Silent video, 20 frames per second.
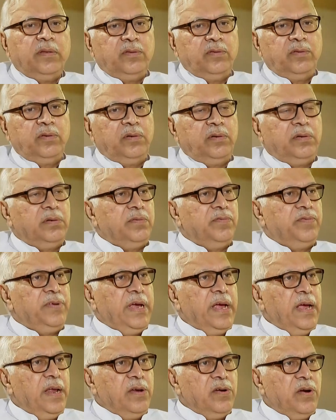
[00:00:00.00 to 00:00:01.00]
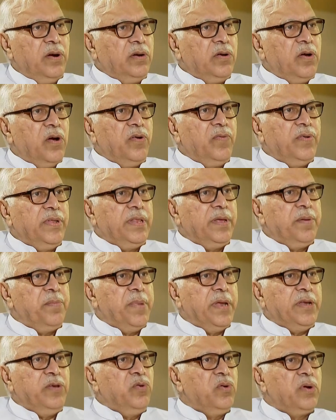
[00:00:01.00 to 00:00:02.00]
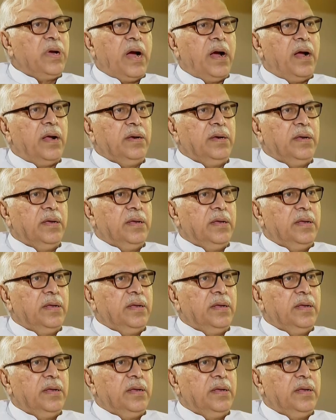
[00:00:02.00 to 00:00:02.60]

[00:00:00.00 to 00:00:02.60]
so we had not gone with a menu card.